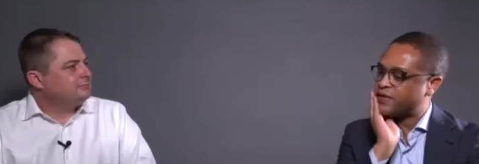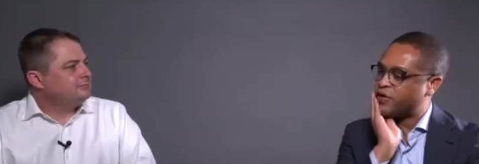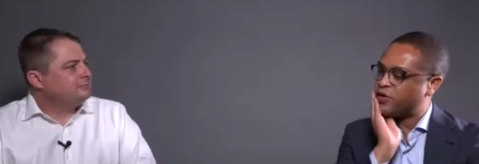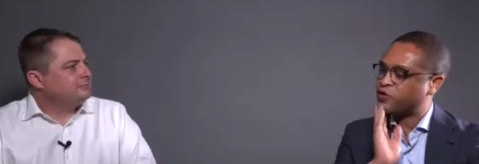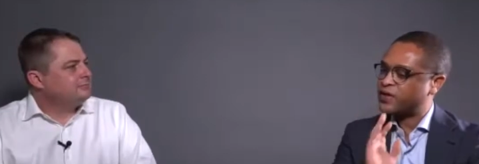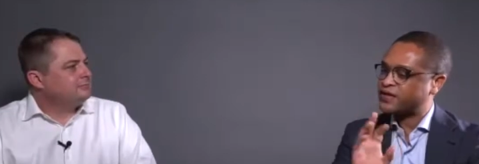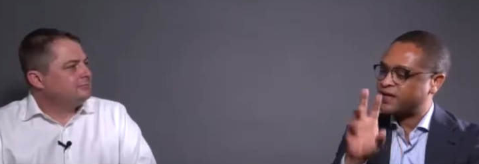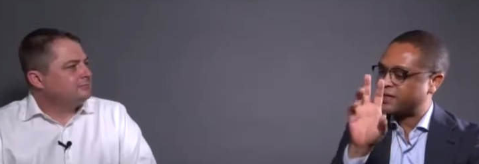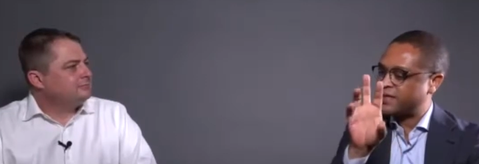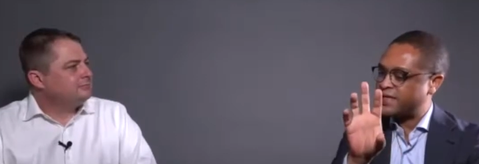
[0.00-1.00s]
Speaker 1: so like there's
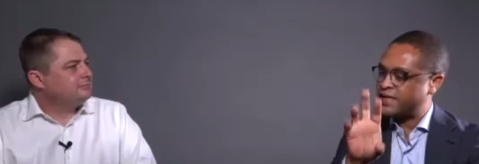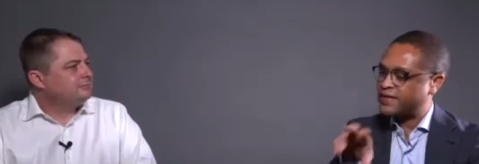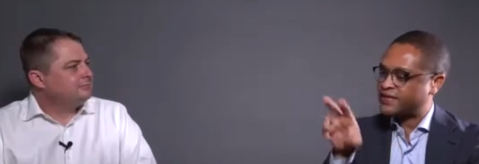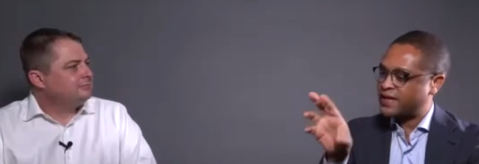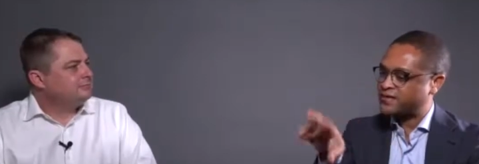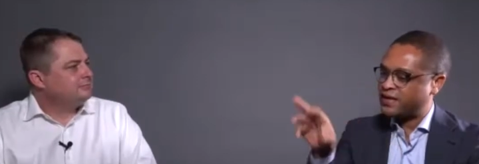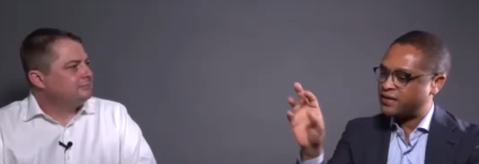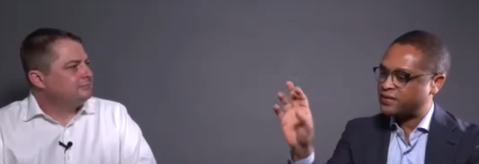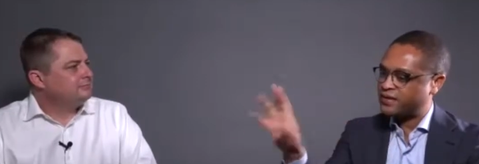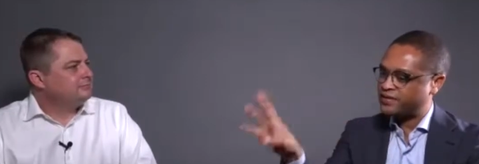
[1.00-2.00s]
E, there's S, and
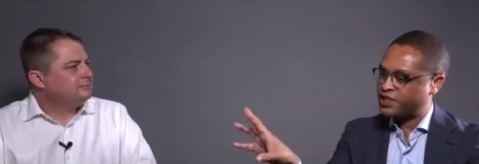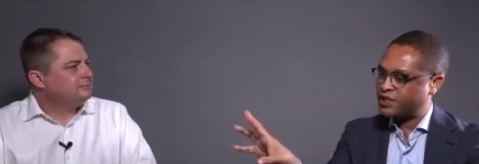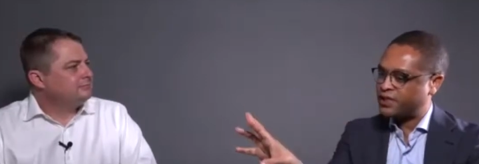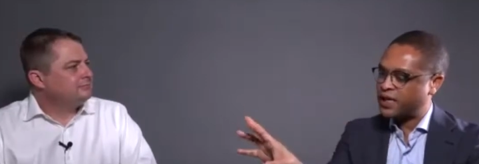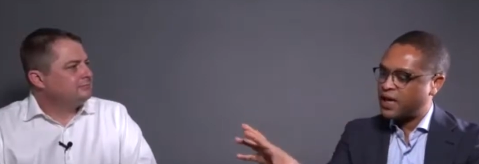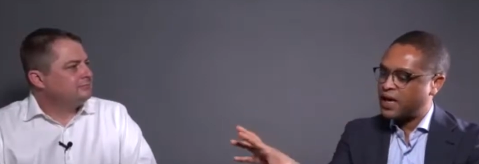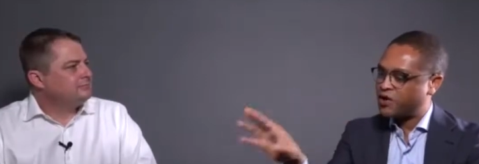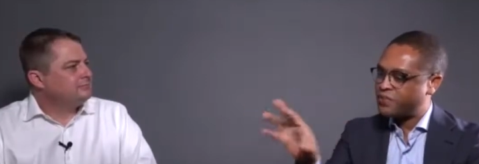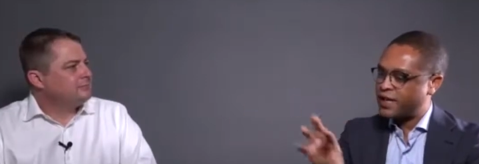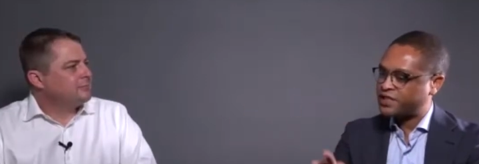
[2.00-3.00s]
there's G. I would
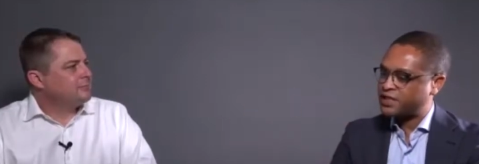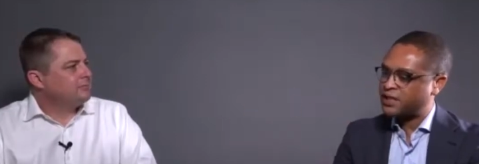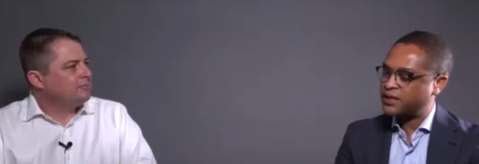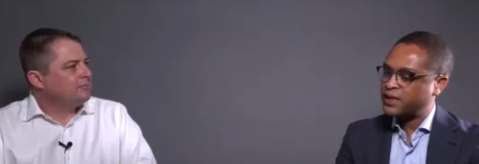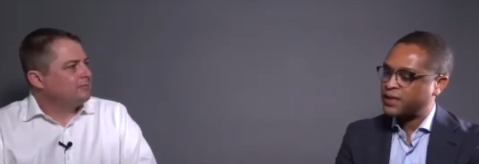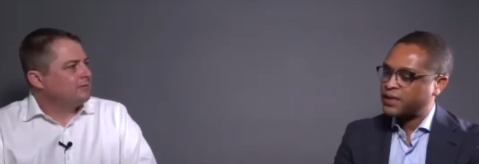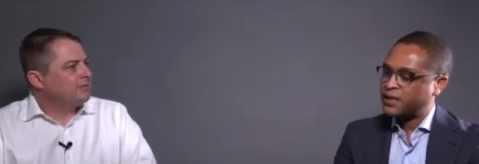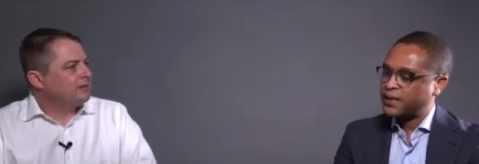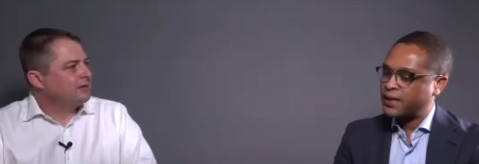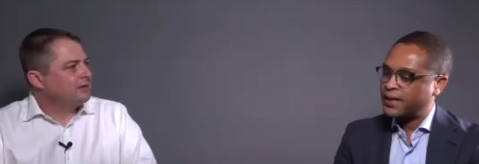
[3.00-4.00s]
imagine
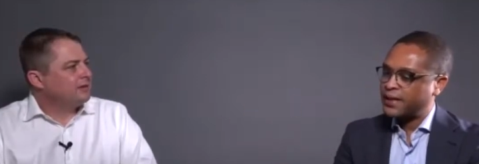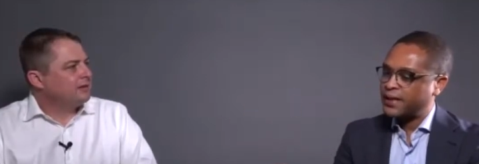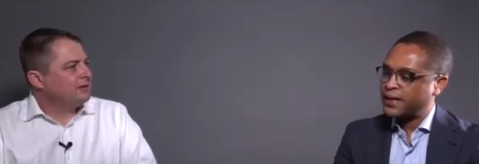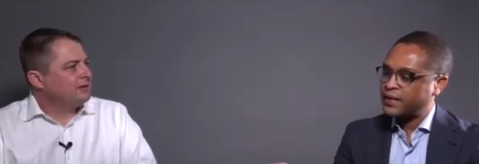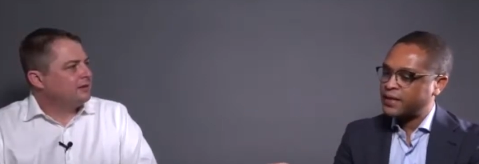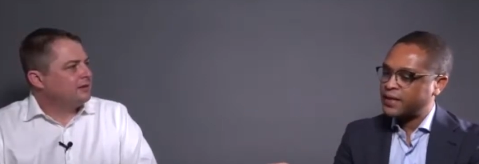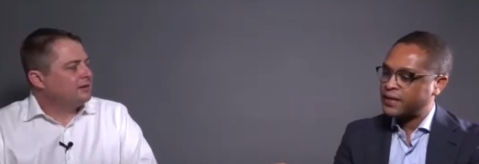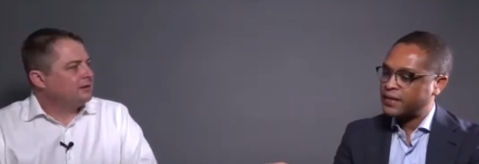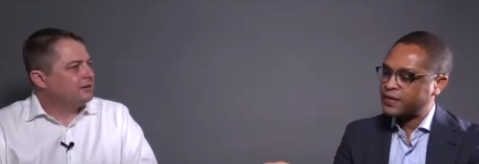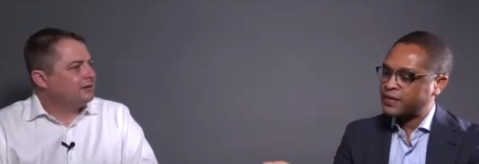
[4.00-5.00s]
uh,
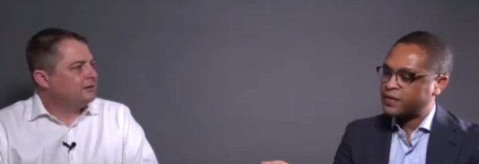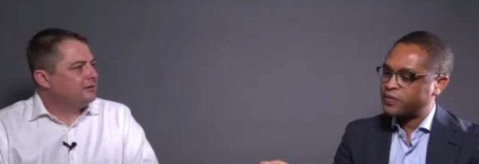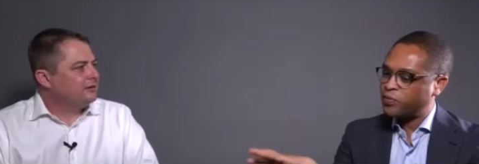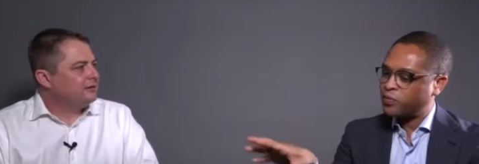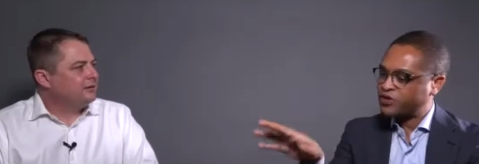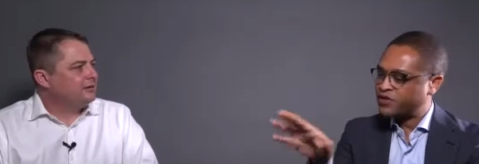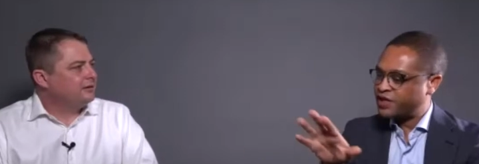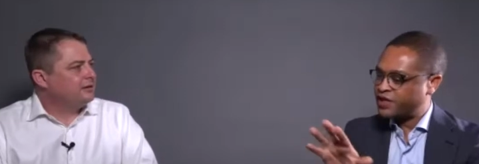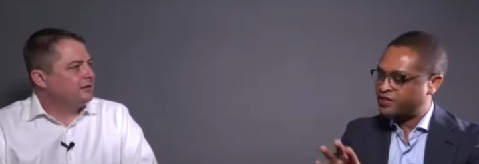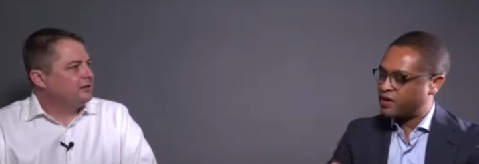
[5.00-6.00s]
most of the
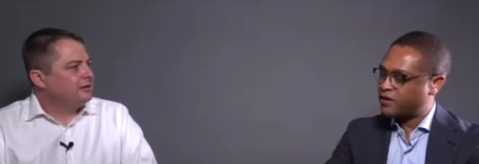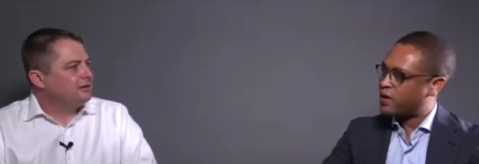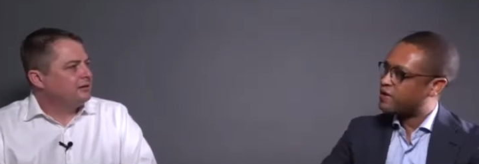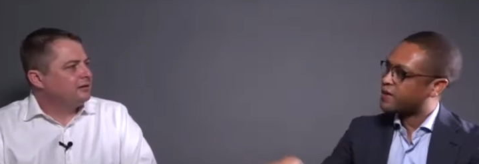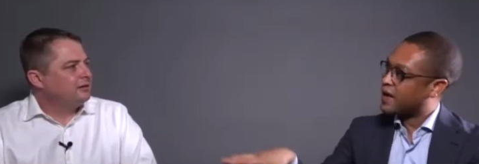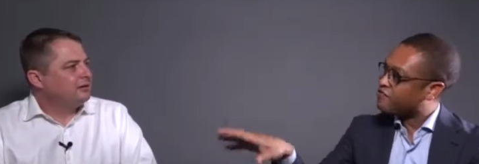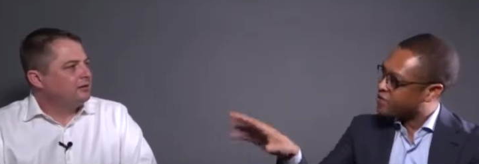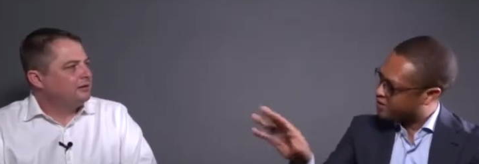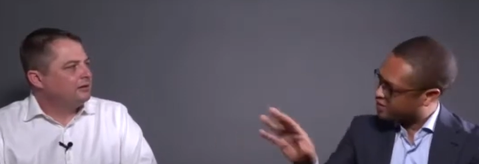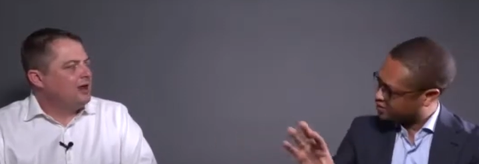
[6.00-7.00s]
issues are
Speaker 2: around
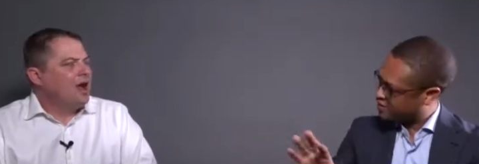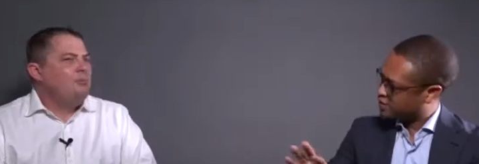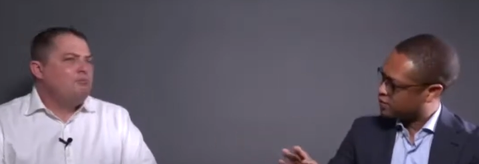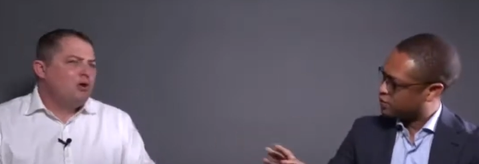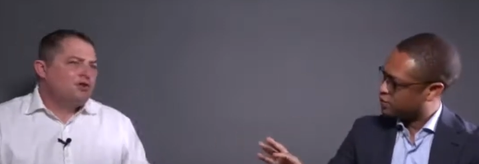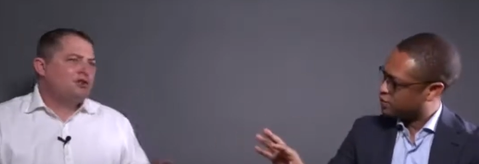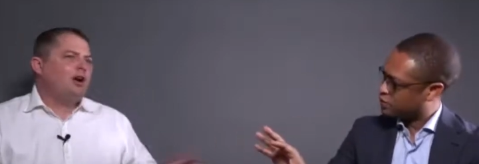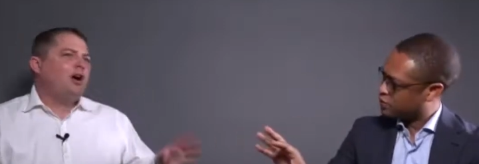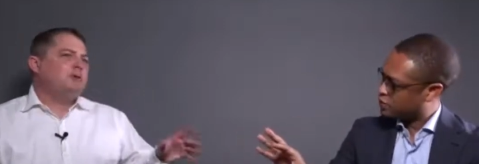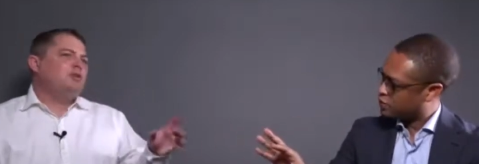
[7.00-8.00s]
governance. Most are,
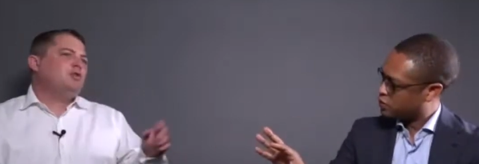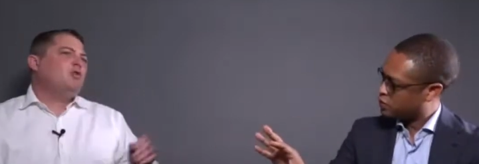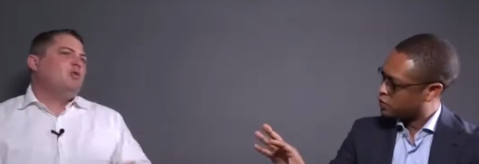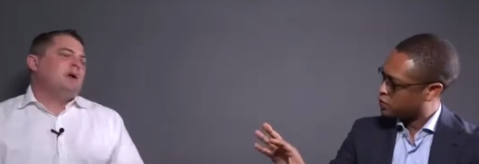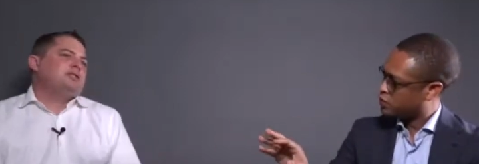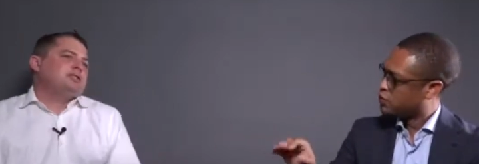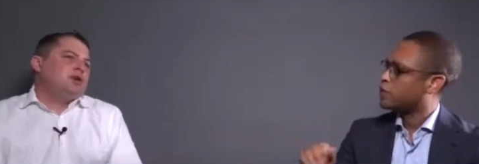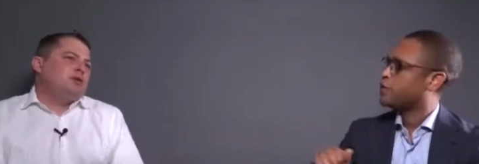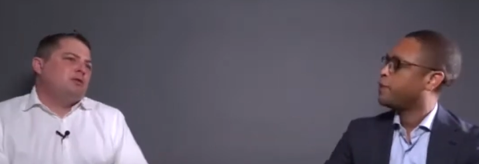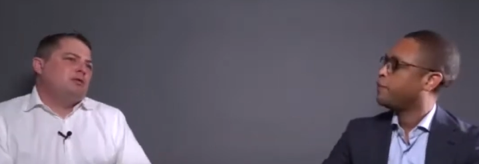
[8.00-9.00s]
but not always.
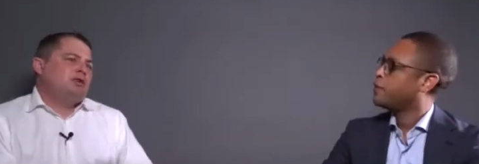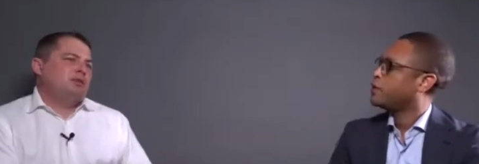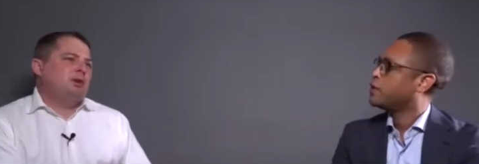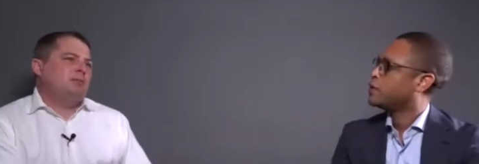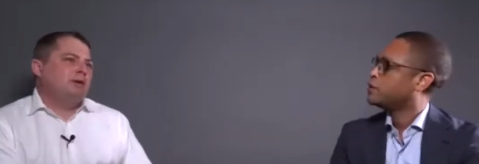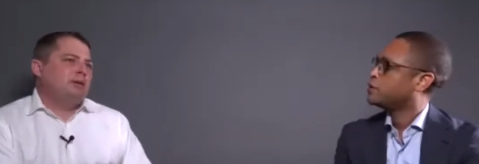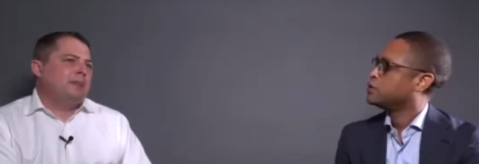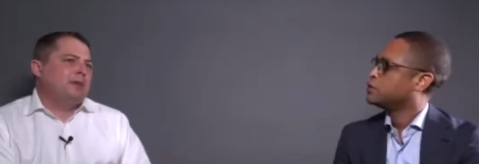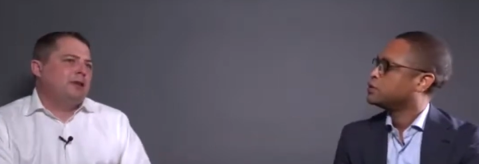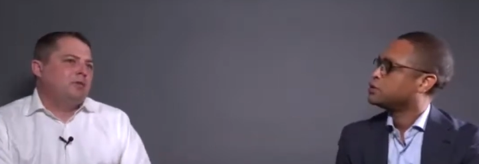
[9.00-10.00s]
So, okay. for example,
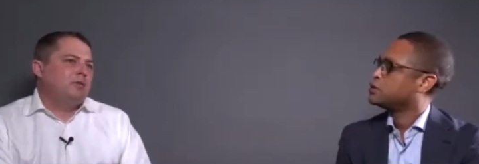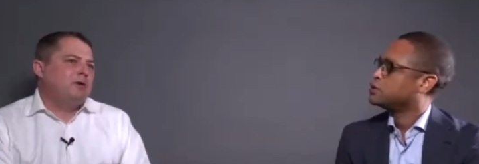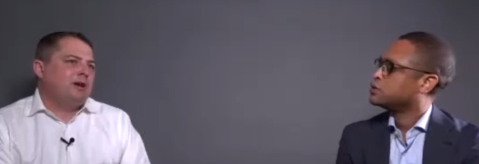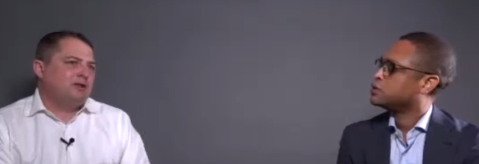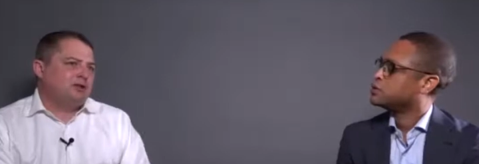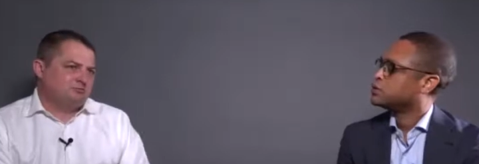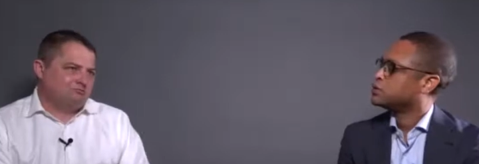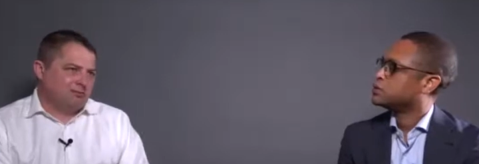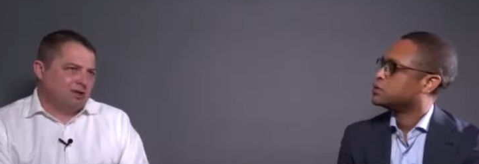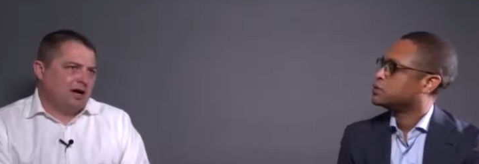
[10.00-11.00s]
we've had
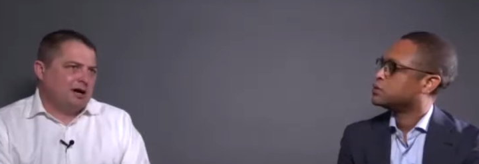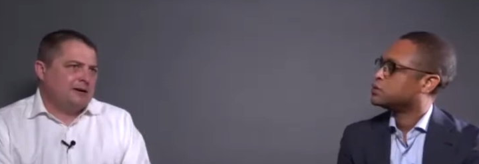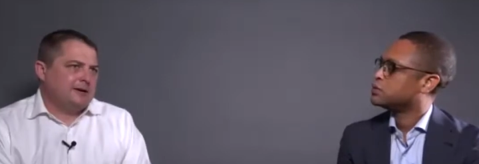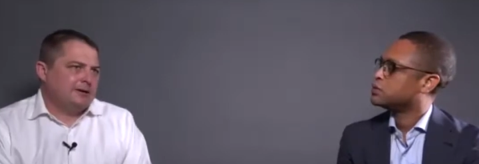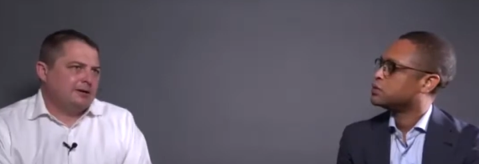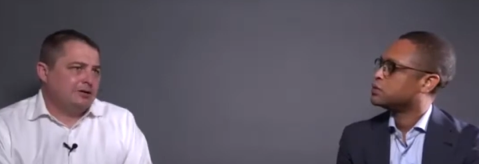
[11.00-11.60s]
uh, great